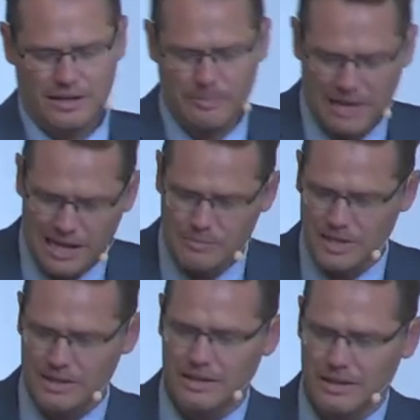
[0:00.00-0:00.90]

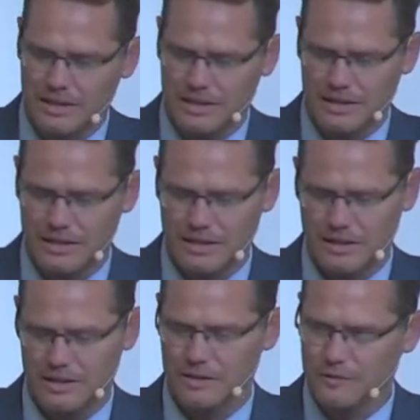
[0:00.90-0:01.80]
commandment,
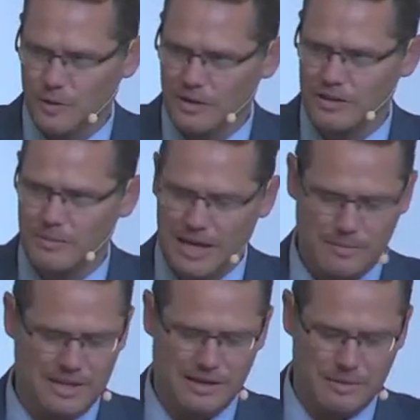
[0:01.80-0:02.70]
the fourth
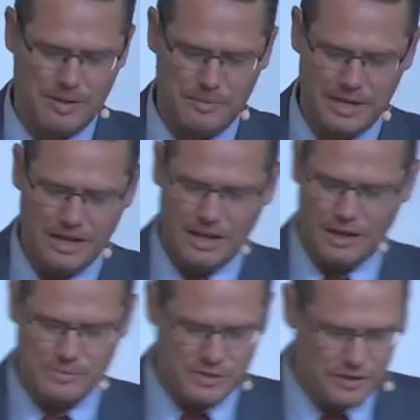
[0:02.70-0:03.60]
commandment, the commandment,
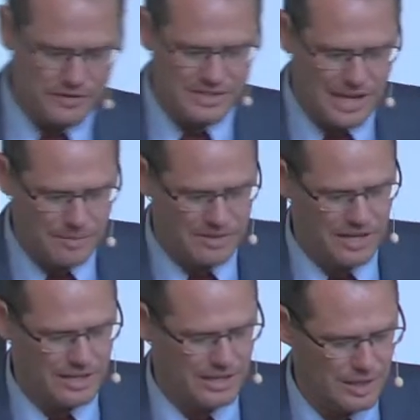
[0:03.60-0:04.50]
observe the Sabbath
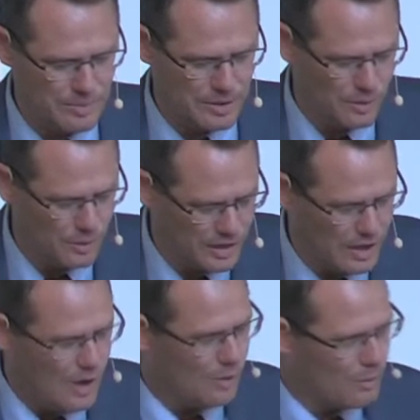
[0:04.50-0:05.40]
day to keep it holy,
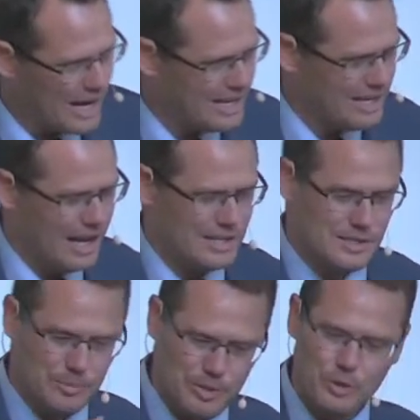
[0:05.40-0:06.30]

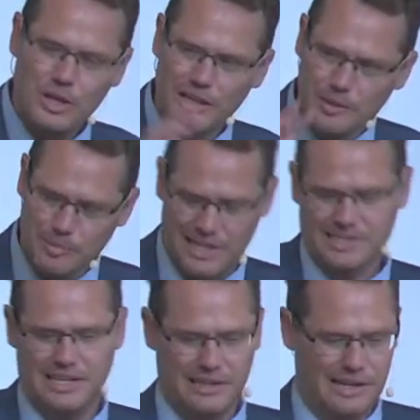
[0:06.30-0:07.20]
recognize the beauty and the
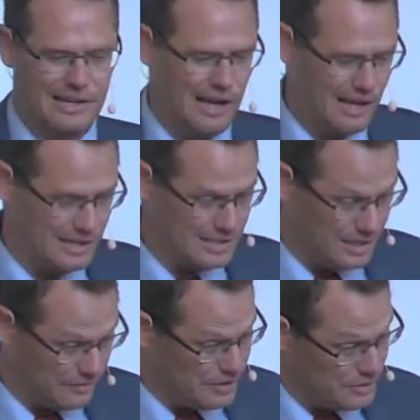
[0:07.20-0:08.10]
blessing that God has
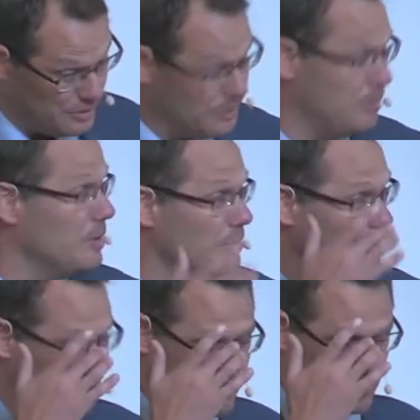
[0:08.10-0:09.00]
given to the
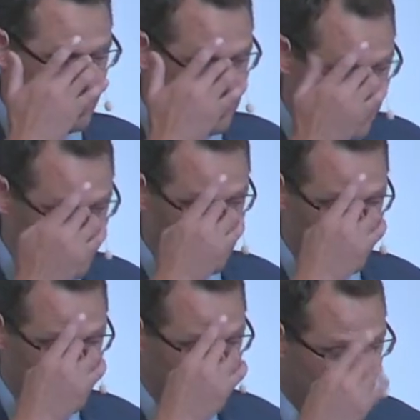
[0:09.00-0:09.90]
people of Israel in
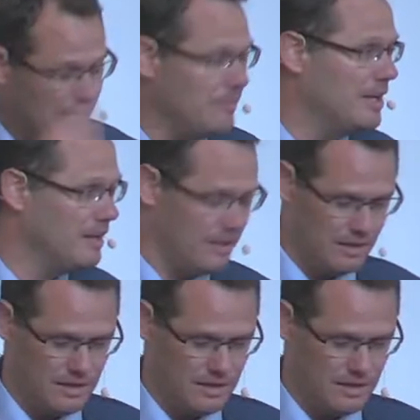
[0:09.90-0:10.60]
this commandment.